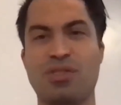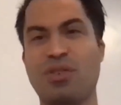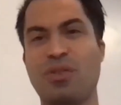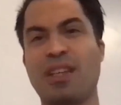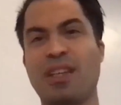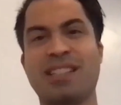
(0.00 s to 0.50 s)
So
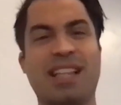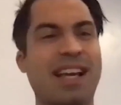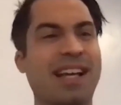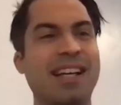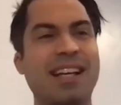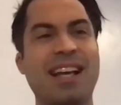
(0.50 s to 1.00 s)
things like
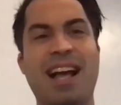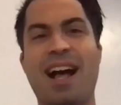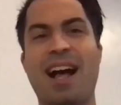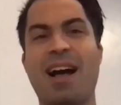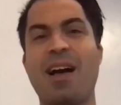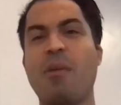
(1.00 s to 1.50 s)

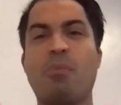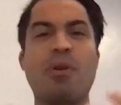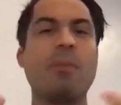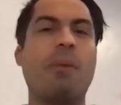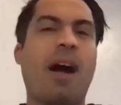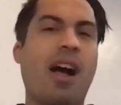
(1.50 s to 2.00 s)

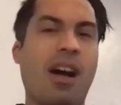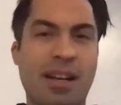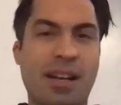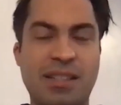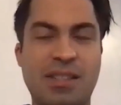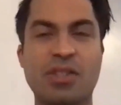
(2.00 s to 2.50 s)

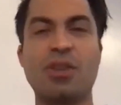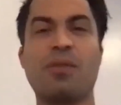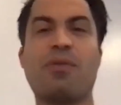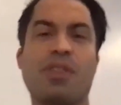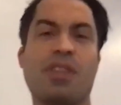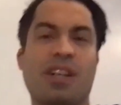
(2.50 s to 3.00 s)
prebiotics, good
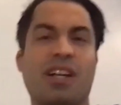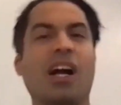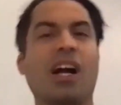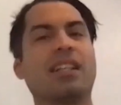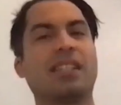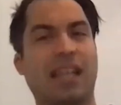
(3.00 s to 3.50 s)
for the
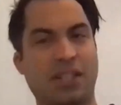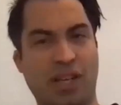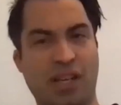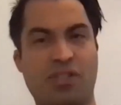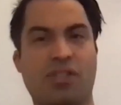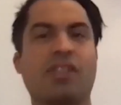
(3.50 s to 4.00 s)
gut
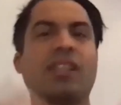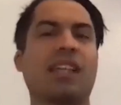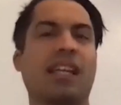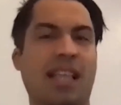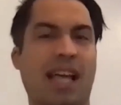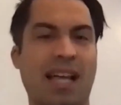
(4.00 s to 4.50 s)
digestion, things like
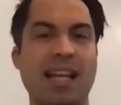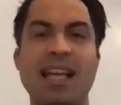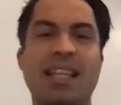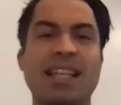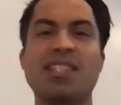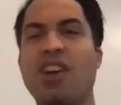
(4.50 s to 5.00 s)
that,
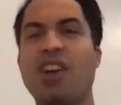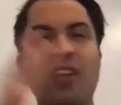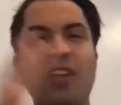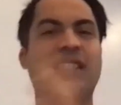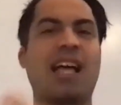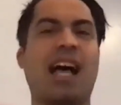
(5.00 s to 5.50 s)
things that are
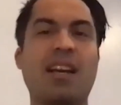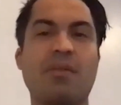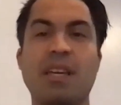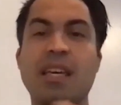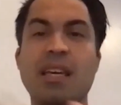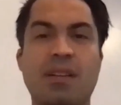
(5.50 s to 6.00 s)
outside of
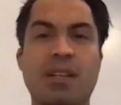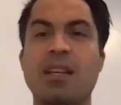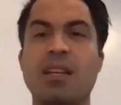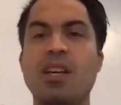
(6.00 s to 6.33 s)
even,